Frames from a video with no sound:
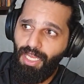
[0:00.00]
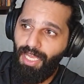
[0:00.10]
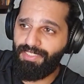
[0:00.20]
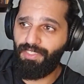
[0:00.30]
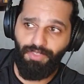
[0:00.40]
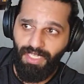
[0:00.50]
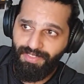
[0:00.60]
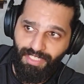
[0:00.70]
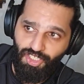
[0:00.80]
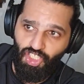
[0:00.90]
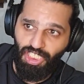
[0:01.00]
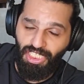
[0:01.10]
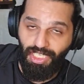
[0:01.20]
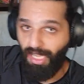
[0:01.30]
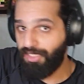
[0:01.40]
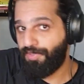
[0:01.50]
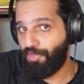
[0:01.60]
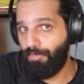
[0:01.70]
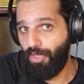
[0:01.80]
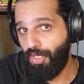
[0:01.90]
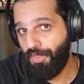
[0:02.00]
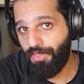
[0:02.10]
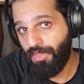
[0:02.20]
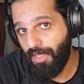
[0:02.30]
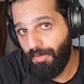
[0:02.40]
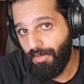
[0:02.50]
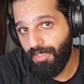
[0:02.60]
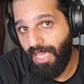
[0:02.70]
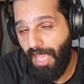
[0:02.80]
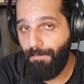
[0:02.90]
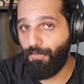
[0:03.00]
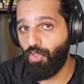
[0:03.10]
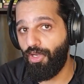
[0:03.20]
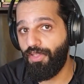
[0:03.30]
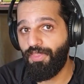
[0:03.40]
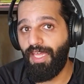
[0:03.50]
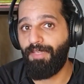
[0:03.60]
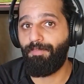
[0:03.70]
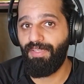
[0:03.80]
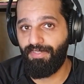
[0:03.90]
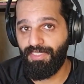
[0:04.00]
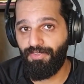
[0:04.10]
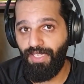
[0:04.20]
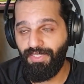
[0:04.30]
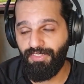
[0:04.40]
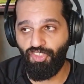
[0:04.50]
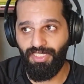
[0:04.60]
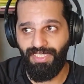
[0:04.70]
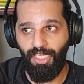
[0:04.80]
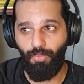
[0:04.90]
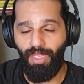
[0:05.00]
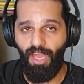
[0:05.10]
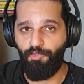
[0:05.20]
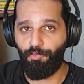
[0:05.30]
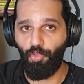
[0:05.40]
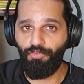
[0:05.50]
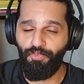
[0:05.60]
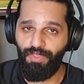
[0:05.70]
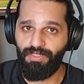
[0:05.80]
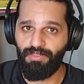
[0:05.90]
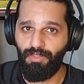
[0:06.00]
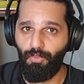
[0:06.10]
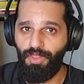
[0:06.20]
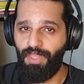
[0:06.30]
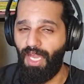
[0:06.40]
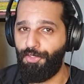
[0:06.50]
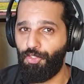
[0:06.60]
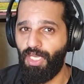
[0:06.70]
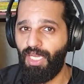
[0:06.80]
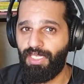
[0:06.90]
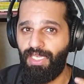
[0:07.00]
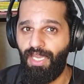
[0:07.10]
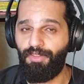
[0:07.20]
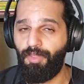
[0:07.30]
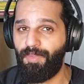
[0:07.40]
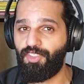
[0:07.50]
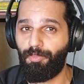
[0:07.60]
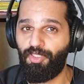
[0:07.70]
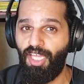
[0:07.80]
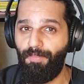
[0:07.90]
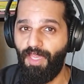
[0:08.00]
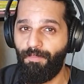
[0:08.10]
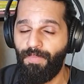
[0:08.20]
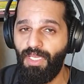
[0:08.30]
a civilization not from Earth came to Earth and built the Sphinx, just like we have proof of it with the Anunnaki and the Mesopotamian